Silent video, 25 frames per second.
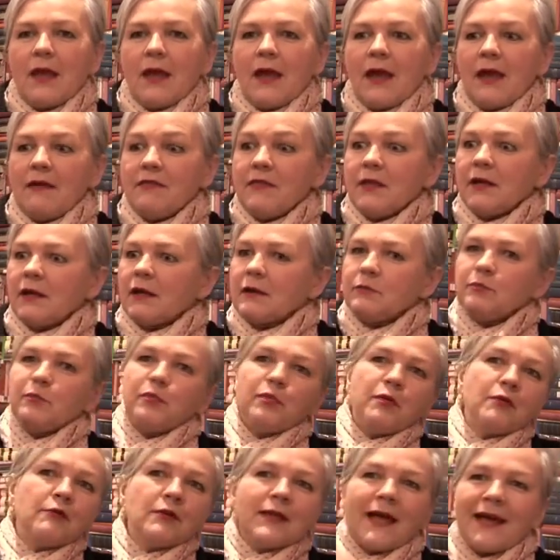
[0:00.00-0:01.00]
And then I'd
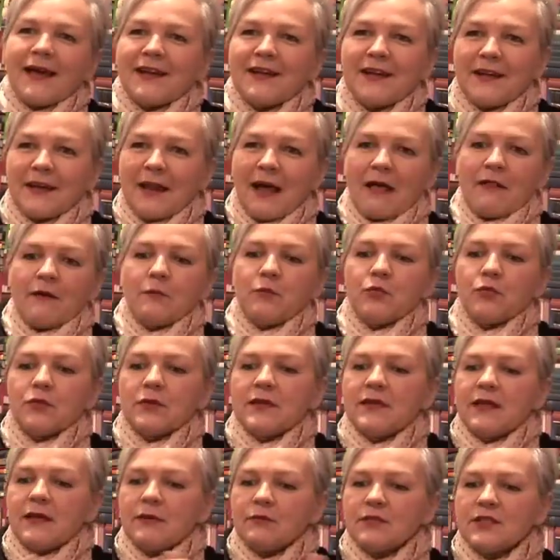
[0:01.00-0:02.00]
pull out another book,
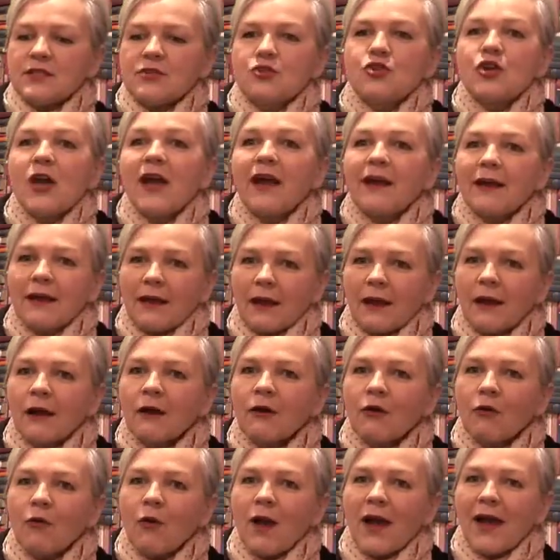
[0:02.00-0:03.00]
and there was Jack
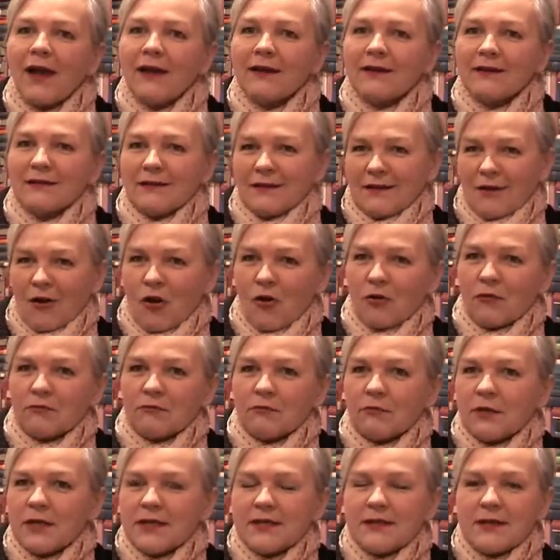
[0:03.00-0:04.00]
Kerouac,
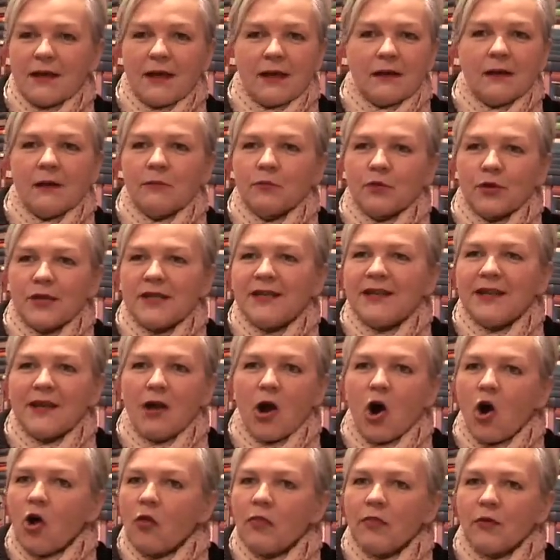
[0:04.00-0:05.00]
and I'm reading
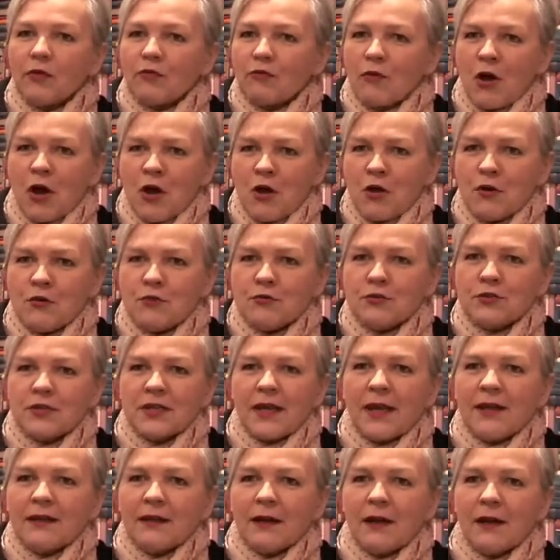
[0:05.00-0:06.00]
On the Road.
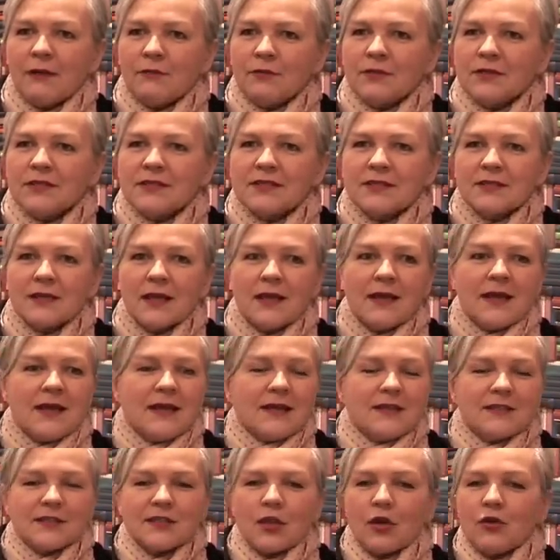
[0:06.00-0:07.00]
And
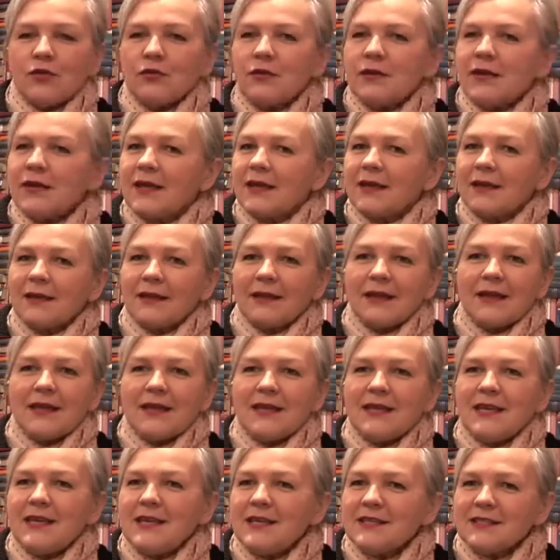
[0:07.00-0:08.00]
so
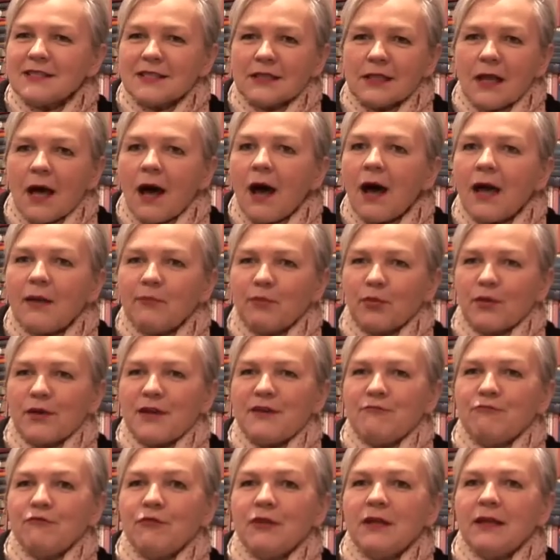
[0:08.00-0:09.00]
his
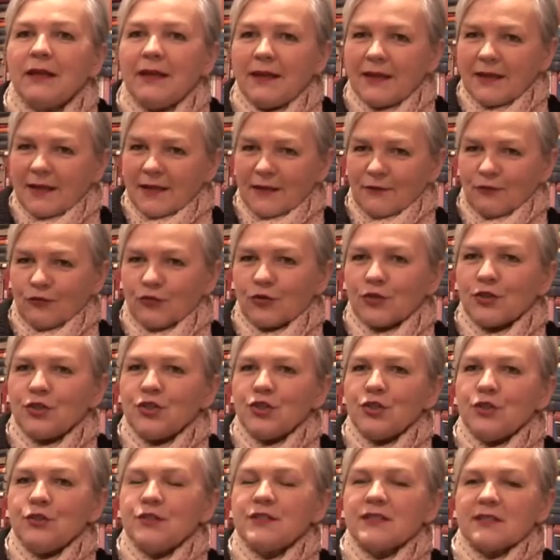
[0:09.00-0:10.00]
library really
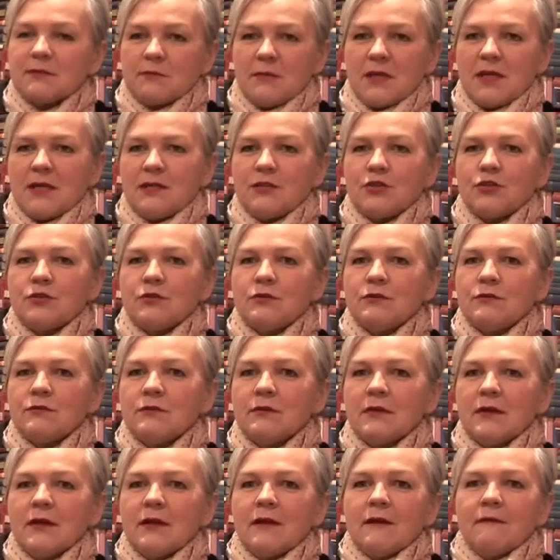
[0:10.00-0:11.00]
introduced me to
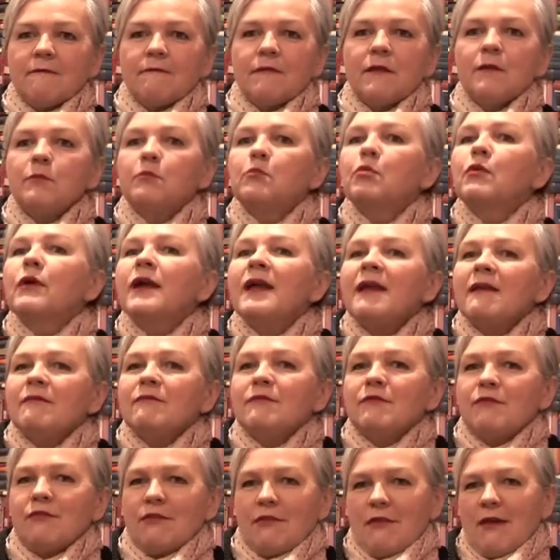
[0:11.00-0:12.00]
the
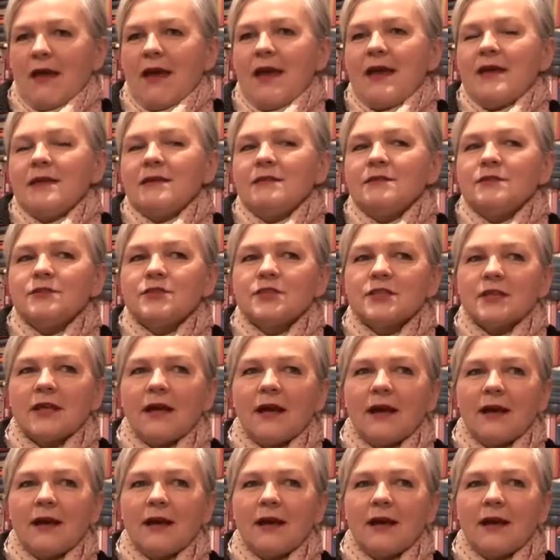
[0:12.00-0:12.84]
breadth and